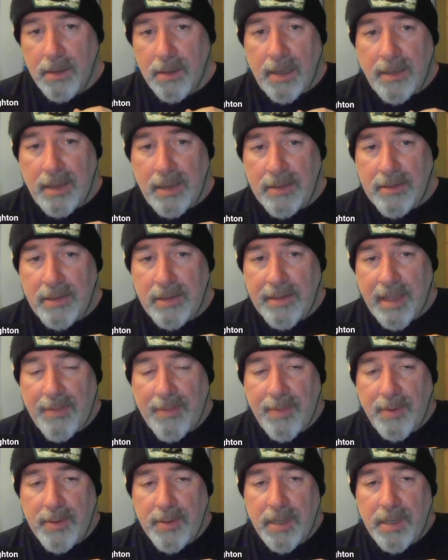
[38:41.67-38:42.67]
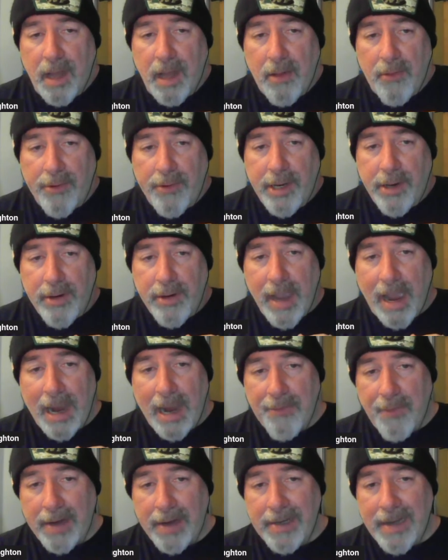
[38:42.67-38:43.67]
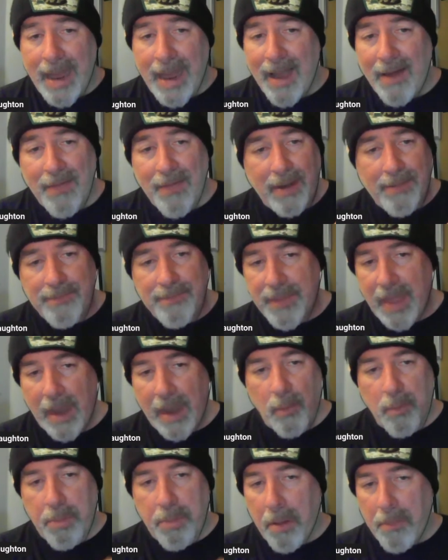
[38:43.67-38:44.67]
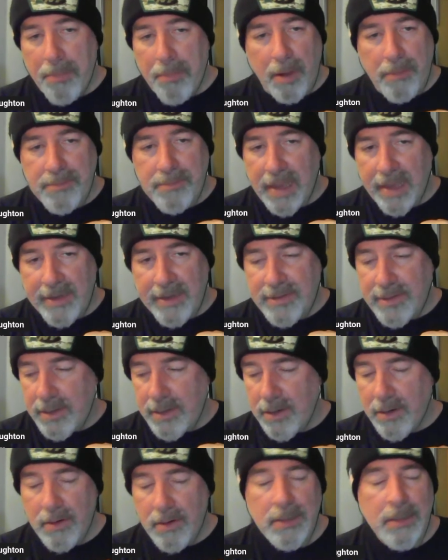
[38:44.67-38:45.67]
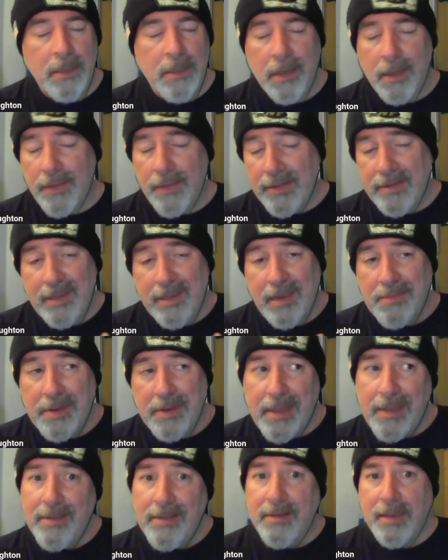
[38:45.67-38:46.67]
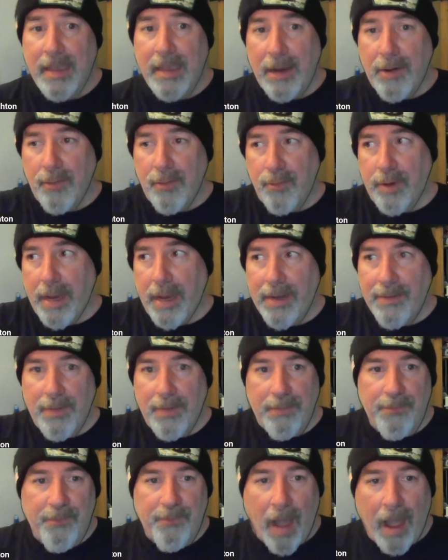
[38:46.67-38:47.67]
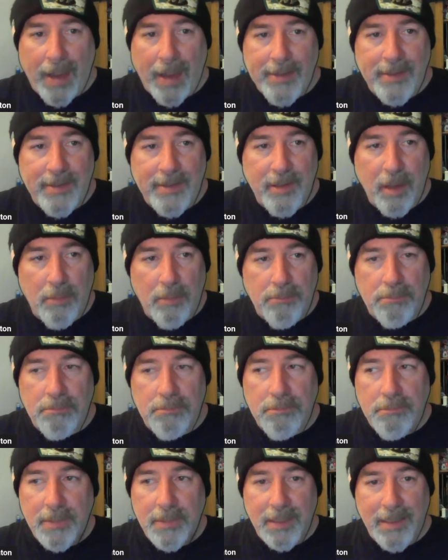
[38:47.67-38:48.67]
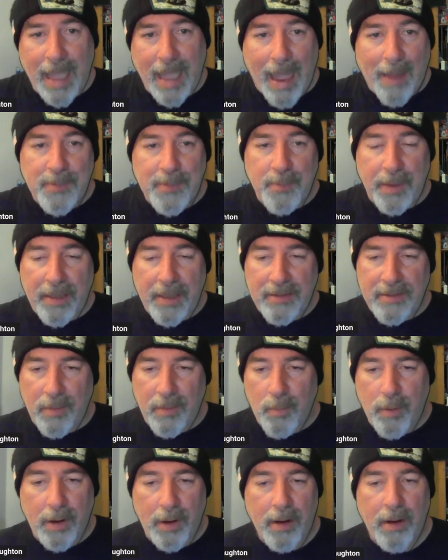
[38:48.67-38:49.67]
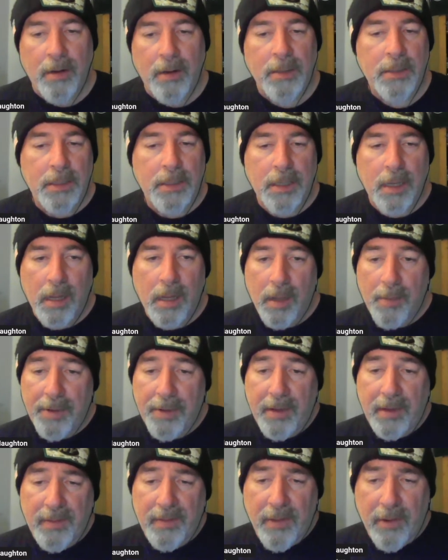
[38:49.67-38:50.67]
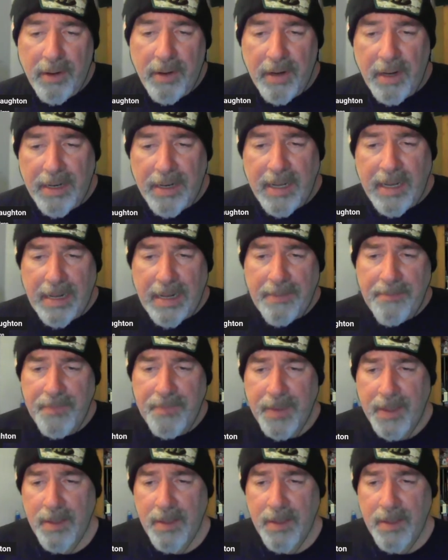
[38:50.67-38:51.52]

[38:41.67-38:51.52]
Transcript: He's a $10 million a year guy right now. That'll bump up next year. This team needs to get creative and find some cap space somewhere because they're going to need it.